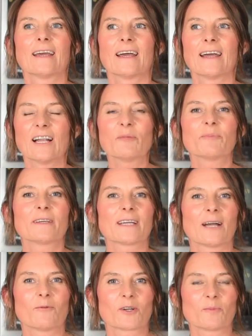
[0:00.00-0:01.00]
helping
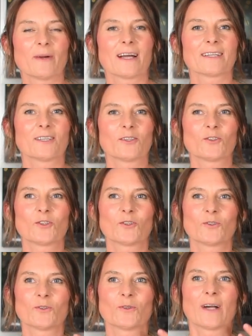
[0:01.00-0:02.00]
our body
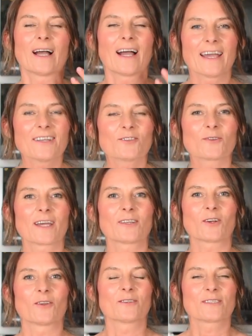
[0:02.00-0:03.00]
to hydrate
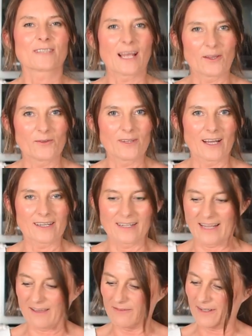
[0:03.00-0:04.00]
on cellular
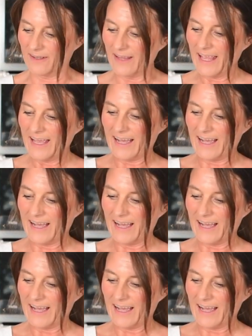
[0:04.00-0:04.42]
level.